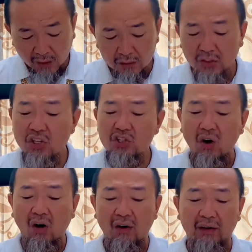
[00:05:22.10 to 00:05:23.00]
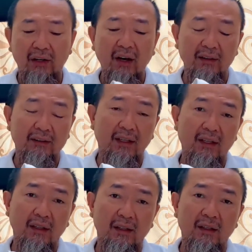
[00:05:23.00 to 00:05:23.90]
These are cut
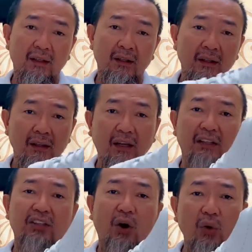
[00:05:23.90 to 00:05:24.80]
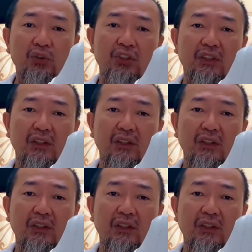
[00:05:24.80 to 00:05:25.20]
like the OG,